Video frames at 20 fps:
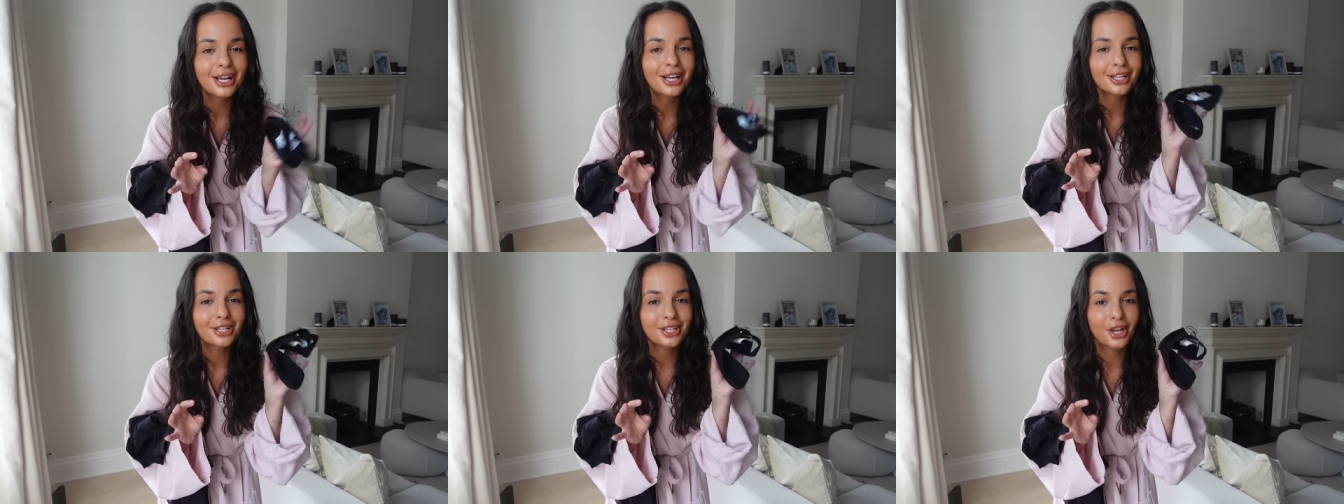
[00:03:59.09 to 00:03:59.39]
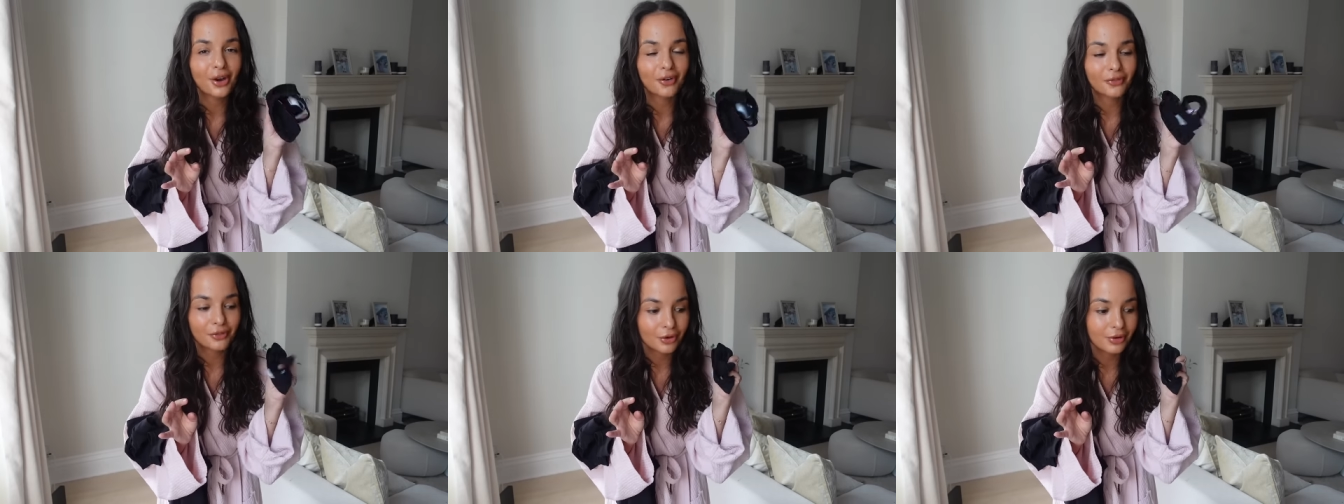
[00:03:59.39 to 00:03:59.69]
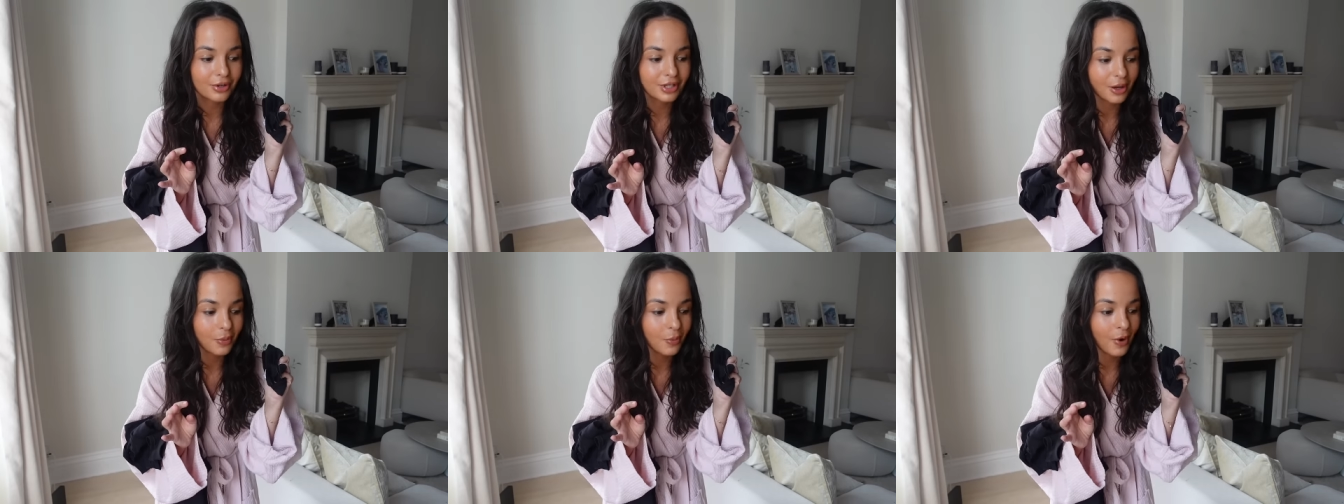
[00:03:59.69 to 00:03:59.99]
So of
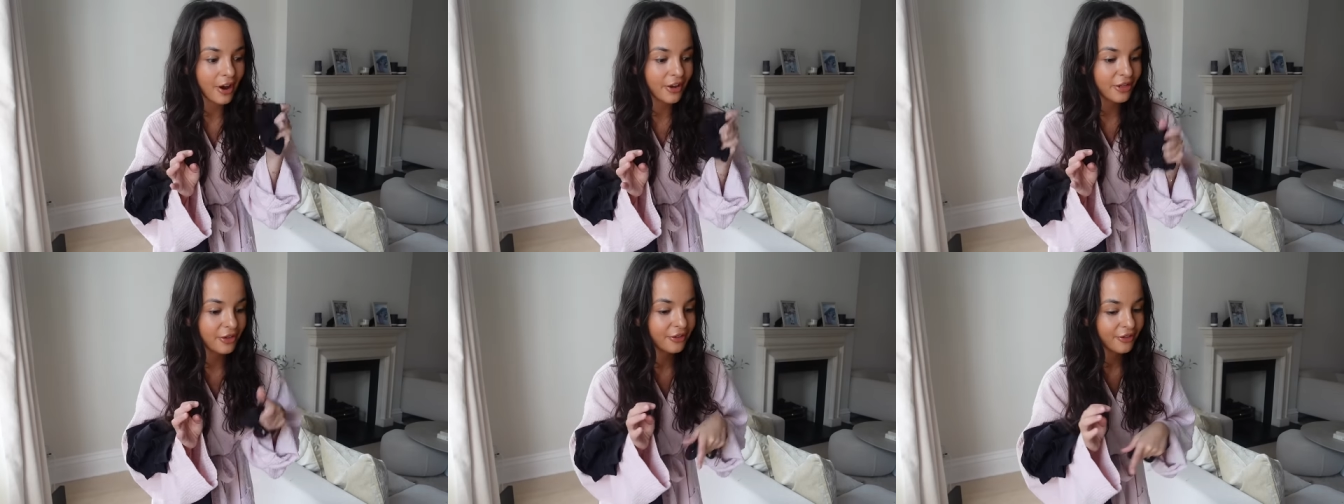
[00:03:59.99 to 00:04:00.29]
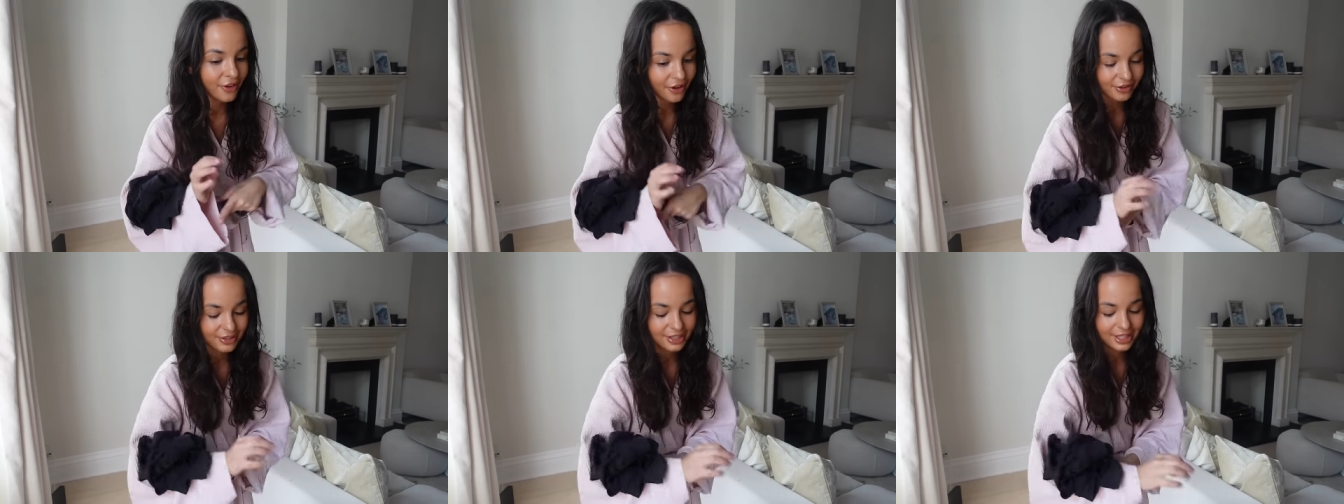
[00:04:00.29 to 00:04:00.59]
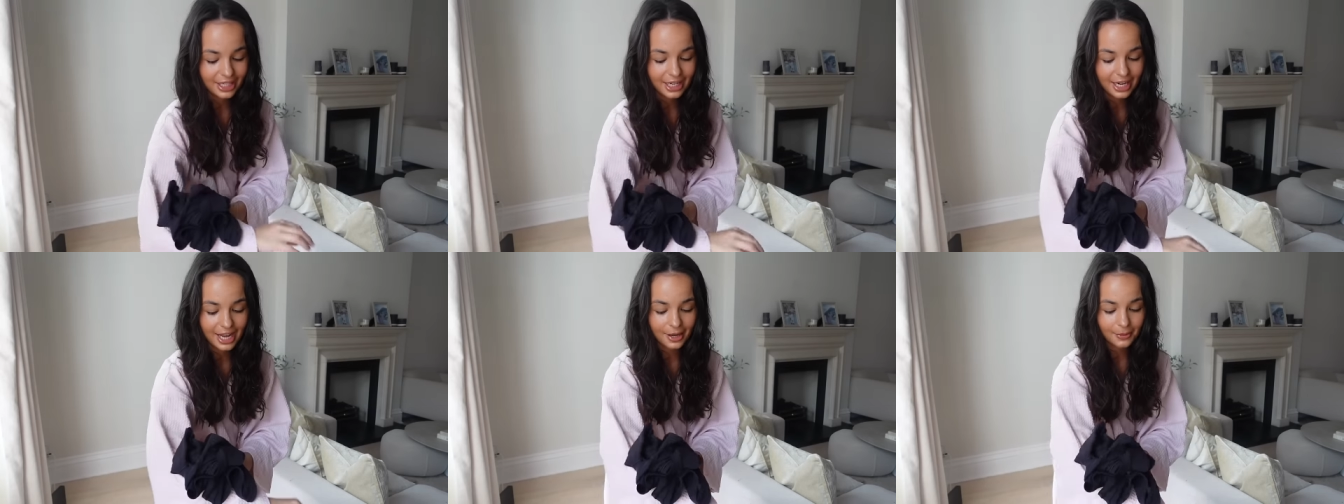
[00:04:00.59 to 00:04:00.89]
course I'm wearing the thongs
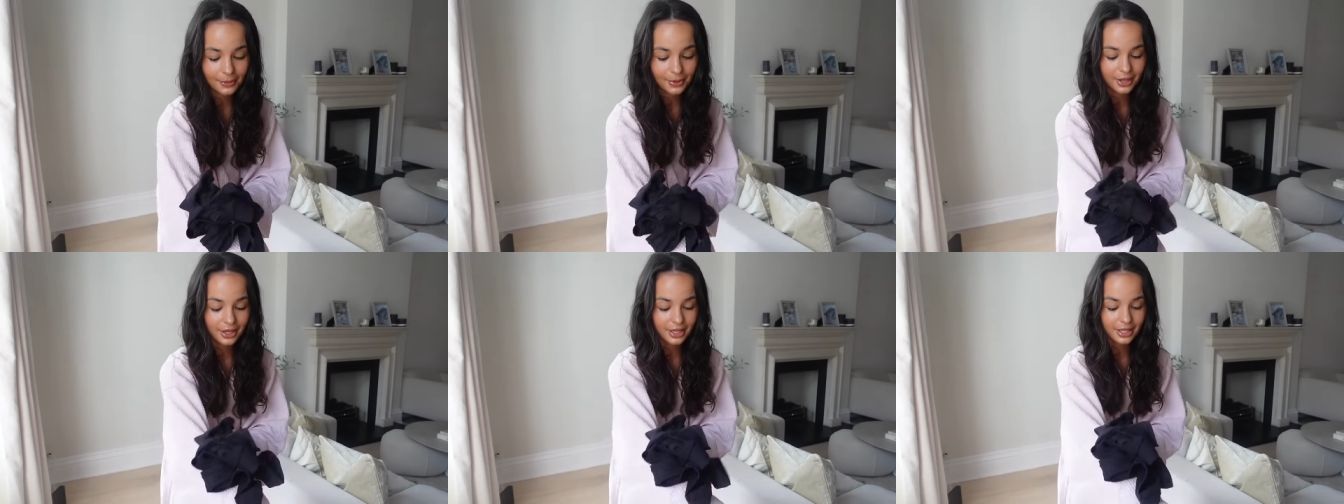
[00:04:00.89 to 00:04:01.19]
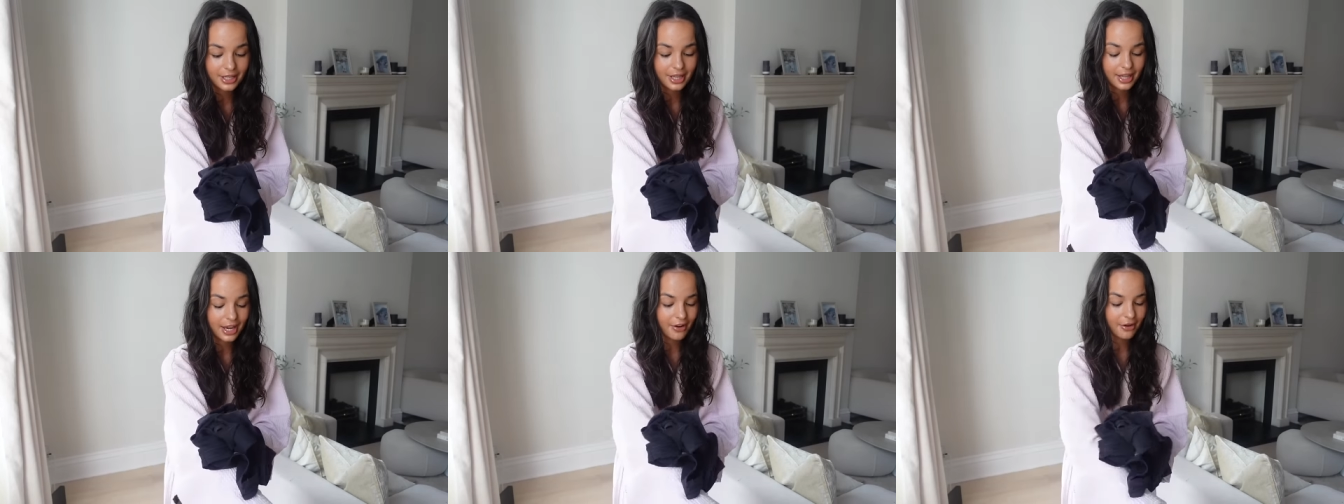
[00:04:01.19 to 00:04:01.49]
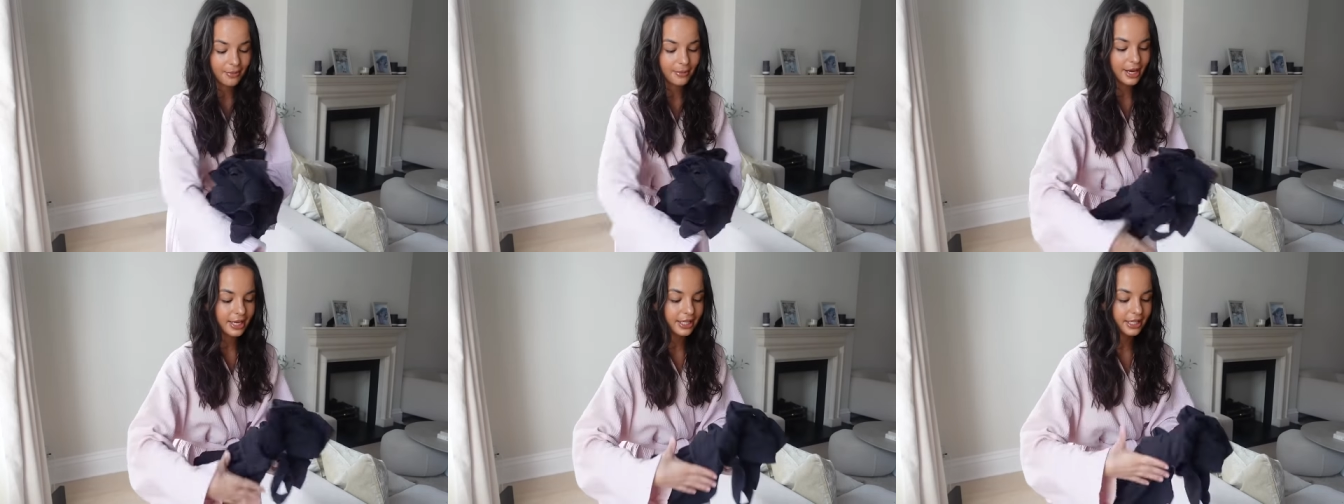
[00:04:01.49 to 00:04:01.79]
today because they're
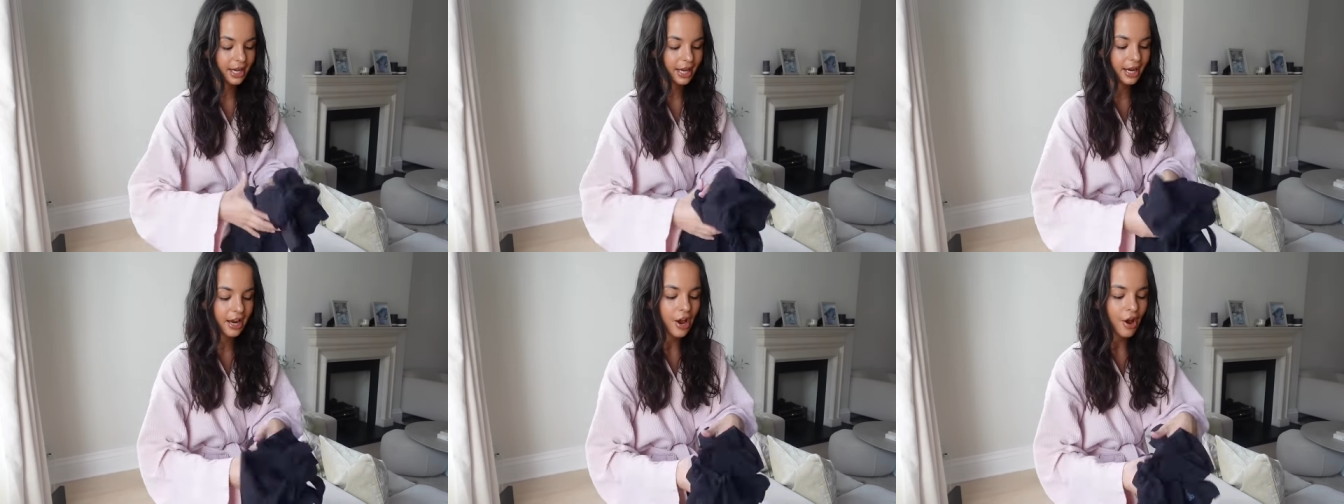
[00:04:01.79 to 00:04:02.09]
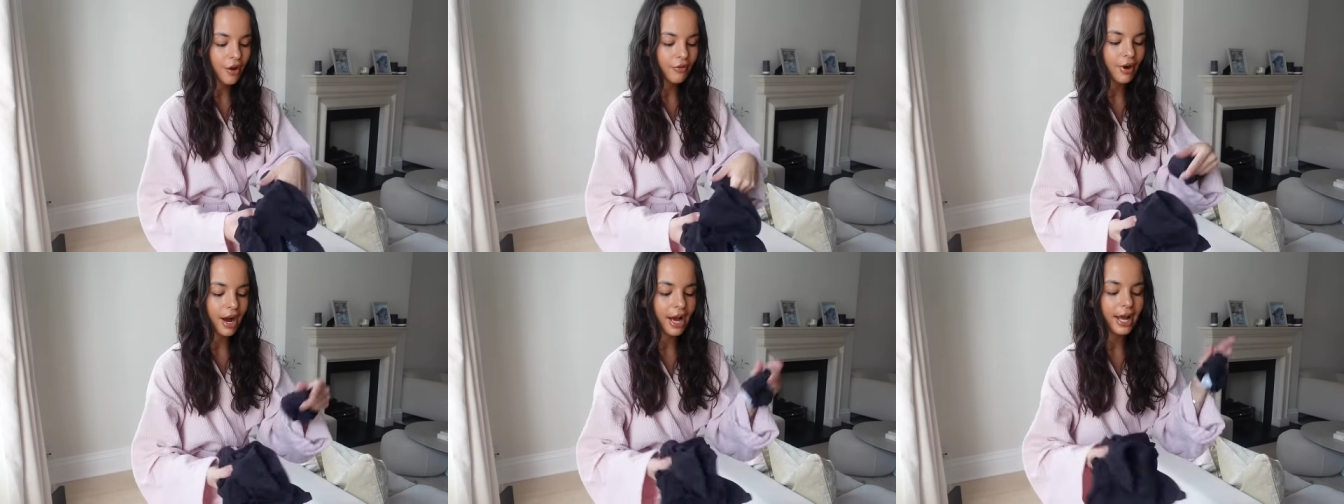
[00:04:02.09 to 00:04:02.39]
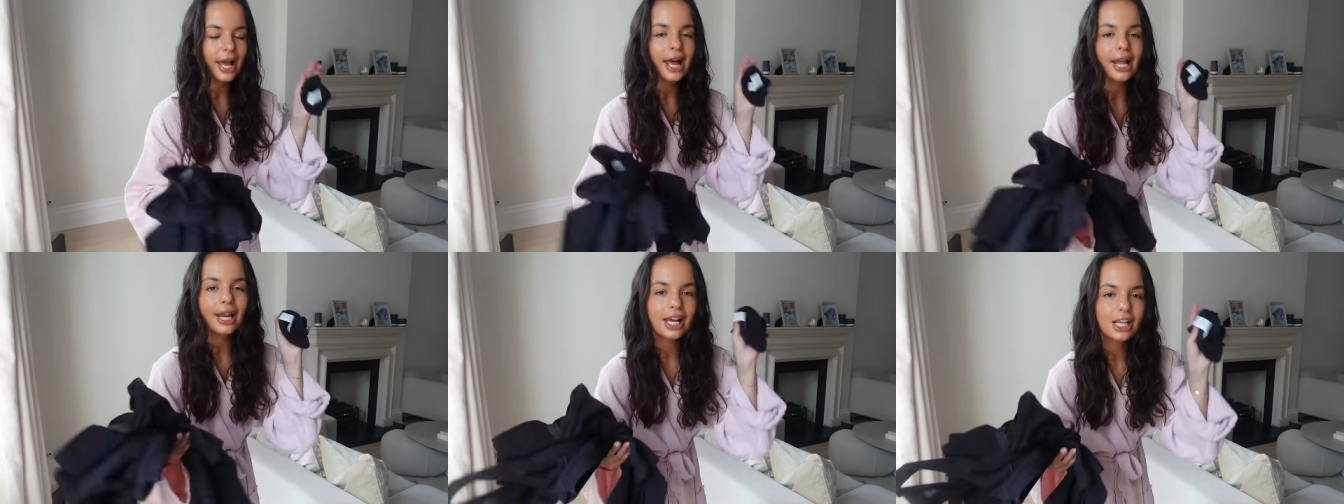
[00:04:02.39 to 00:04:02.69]
amazing.
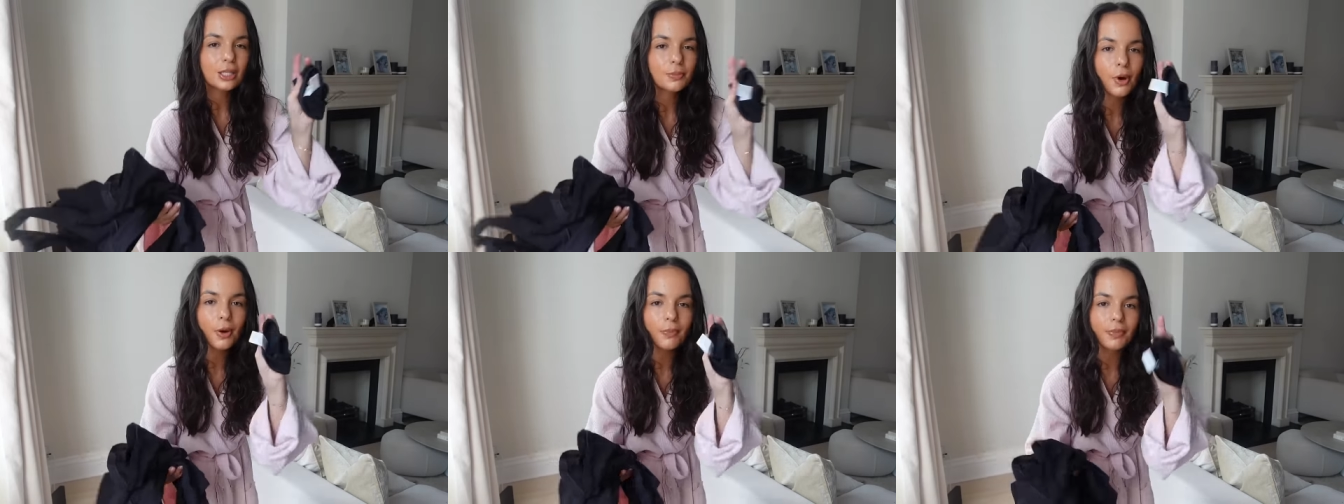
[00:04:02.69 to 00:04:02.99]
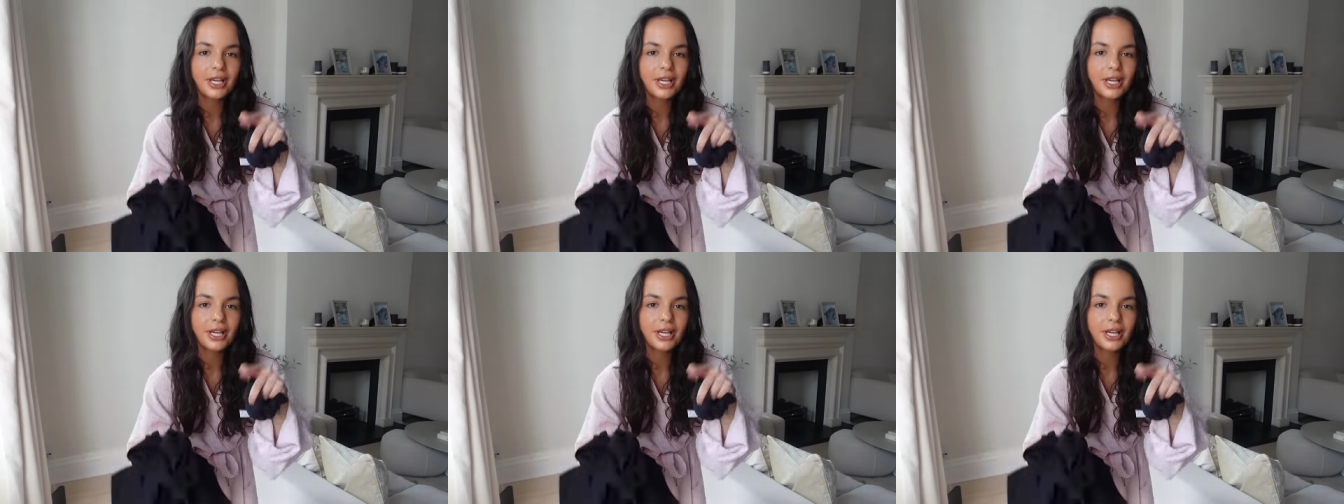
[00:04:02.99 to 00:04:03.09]
Right, let's pop